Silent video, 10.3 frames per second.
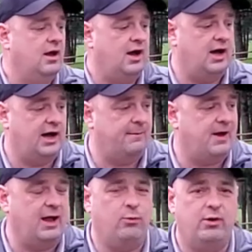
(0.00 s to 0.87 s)

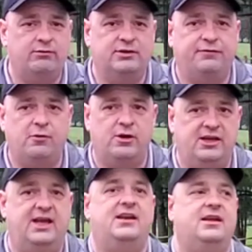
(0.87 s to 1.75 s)
I went with the 48